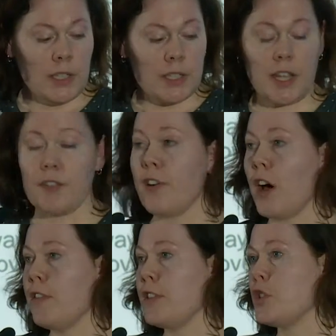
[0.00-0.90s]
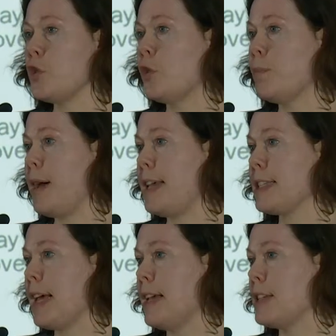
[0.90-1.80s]
So 5 is your
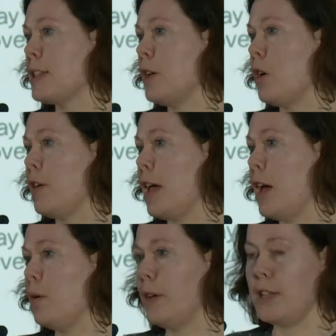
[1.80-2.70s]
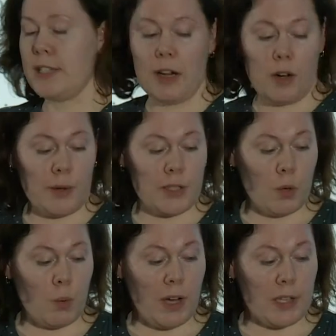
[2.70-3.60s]
best case scenario and 0 is
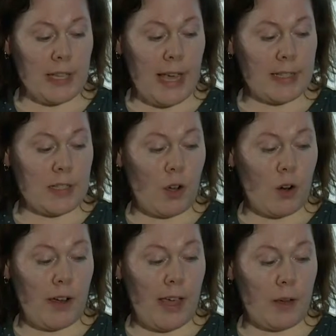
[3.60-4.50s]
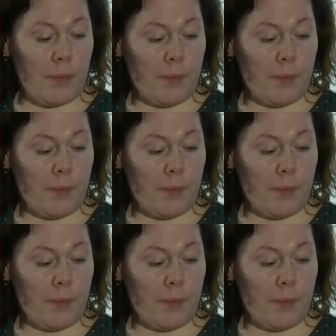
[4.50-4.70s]
your worst case scenario.